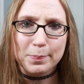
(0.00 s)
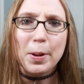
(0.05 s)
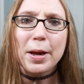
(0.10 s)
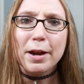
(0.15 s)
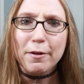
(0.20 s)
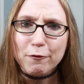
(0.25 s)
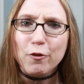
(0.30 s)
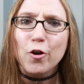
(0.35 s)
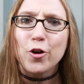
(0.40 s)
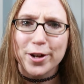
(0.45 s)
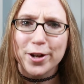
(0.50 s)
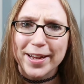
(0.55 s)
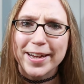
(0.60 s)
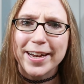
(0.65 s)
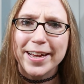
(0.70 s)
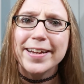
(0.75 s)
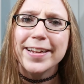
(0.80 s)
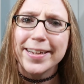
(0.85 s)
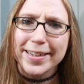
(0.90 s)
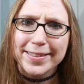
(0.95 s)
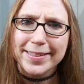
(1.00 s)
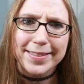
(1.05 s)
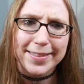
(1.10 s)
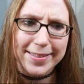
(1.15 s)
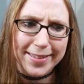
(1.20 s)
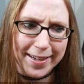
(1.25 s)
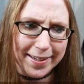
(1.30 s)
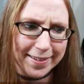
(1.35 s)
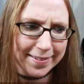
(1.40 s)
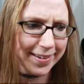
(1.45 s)
Put a fork in it. It's
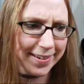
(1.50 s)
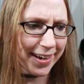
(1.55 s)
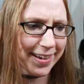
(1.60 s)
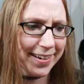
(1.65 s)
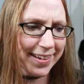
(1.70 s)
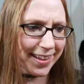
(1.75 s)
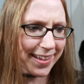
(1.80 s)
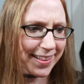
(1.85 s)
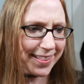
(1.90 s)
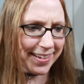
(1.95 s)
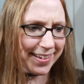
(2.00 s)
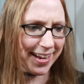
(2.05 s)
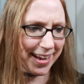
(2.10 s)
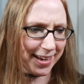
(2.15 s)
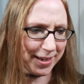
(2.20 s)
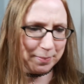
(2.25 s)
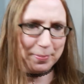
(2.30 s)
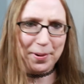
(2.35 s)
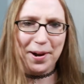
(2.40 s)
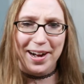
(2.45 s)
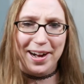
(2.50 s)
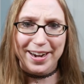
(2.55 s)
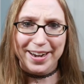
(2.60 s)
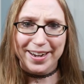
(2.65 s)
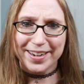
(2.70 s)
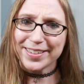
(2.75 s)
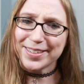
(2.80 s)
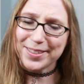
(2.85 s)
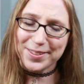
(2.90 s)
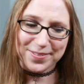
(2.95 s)
done. Kind of like the Naked
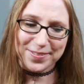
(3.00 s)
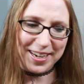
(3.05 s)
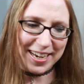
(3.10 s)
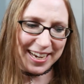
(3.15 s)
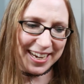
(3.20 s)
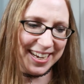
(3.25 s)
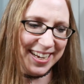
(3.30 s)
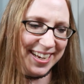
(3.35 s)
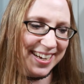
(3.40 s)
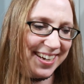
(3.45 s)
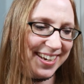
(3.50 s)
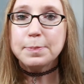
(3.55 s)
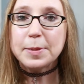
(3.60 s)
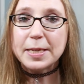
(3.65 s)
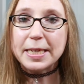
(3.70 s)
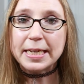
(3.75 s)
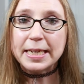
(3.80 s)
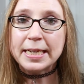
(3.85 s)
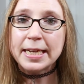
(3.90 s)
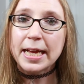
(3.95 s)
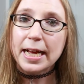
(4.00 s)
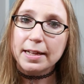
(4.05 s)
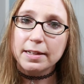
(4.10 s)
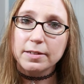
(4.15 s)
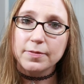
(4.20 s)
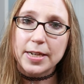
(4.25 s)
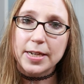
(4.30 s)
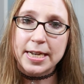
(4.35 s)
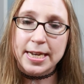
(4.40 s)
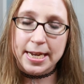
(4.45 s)
products, right? Speaking
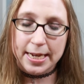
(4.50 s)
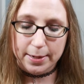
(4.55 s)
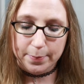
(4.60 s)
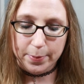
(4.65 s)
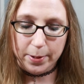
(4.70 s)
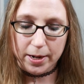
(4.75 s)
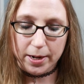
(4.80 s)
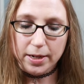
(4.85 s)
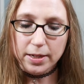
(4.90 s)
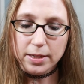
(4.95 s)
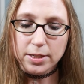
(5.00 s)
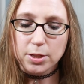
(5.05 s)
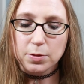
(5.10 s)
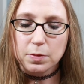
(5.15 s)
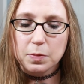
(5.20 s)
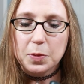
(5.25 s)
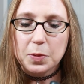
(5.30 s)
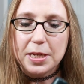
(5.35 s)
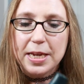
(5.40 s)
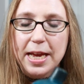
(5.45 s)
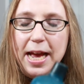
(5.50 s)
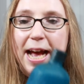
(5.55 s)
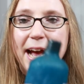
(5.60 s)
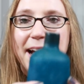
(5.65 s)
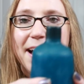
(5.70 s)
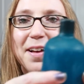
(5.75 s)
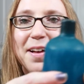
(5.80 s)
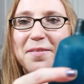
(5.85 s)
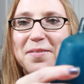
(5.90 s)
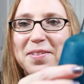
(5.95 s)
of Naked products, we
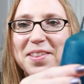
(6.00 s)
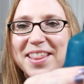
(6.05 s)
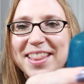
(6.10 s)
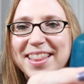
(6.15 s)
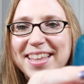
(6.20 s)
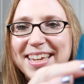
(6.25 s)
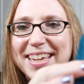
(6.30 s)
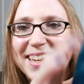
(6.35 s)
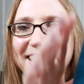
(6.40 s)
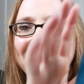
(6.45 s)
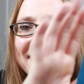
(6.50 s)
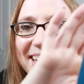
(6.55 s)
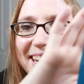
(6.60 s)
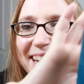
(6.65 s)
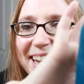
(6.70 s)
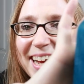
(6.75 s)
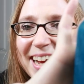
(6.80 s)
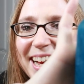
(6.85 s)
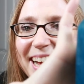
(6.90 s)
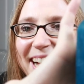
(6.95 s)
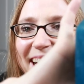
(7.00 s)
have the